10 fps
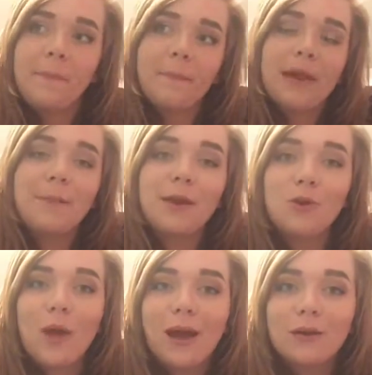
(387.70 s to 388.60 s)
maybe
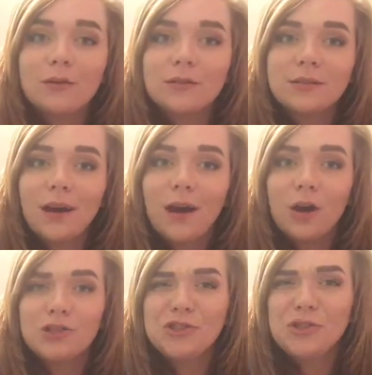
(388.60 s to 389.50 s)
around
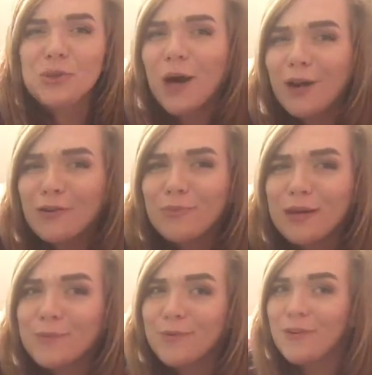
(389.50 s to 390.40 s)
200
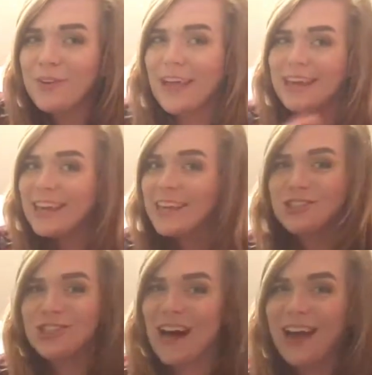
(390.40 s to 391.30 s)
people in
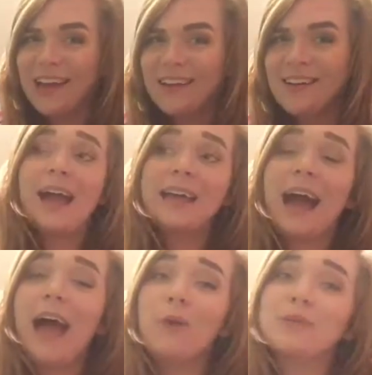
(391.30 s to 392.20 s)
each line, and
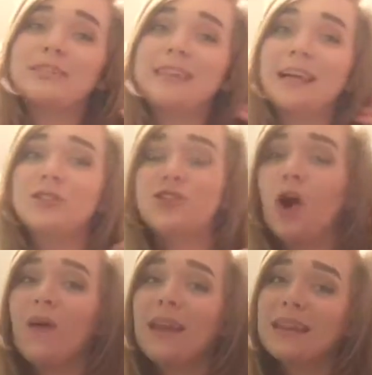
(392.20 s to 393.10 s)
I was said to
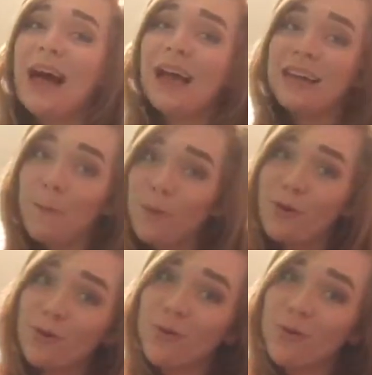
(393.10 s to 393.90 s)
go in line number